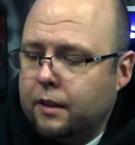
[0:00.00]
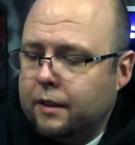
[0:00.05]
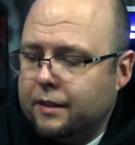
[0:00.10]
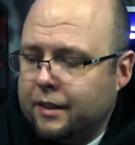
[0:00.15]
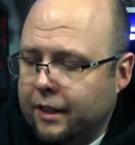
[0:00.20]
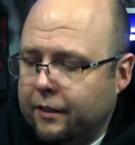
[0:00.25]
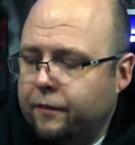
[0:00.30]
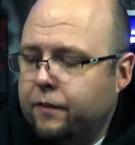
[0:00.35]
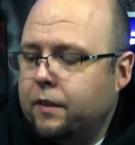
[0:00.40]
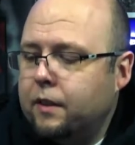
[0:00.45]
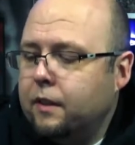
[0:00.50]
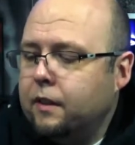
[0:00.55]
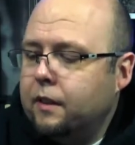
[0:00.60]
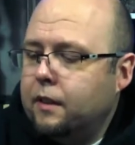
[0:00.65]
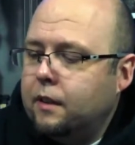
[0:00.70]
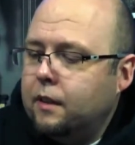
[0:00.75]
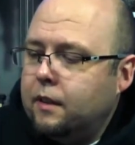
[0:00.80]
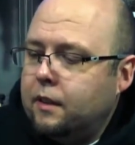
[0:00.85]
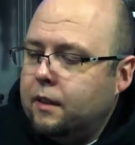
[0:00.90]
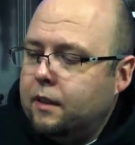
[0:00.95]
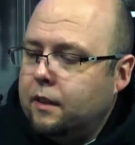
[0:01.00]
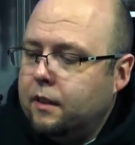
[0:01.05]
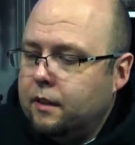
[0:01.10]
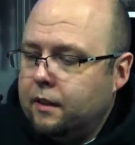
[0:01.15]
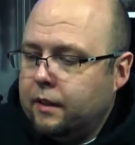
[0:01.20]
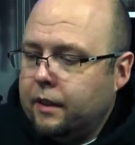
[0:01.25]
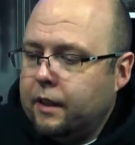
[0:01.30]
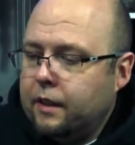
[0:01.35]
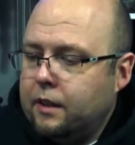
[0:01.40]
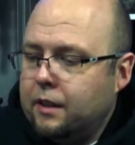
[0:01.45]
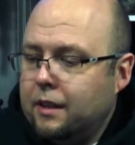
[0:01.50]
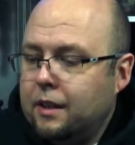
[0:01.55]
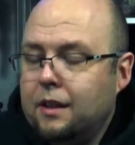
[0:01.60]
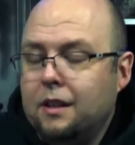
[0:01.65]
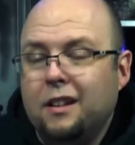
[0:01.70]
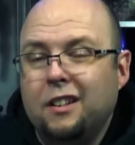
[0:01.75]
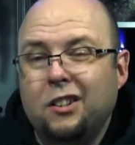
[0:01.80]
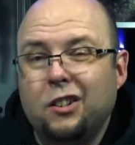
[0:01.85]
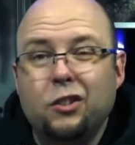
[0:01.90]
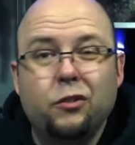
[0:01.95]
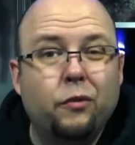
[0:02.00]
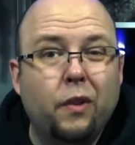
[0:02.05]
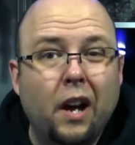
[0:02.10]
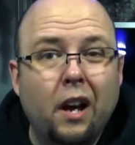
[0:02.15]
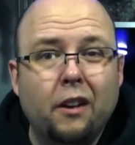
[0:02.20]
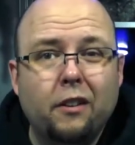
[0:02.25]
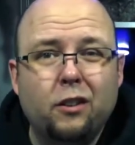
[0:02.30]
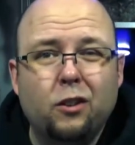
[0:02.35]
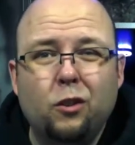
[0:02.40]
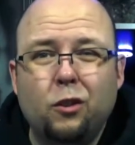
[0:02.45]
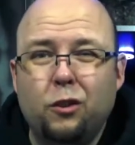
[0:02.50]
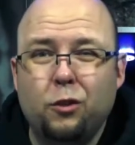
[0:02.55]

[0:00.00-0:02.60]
Definitely, I think good value.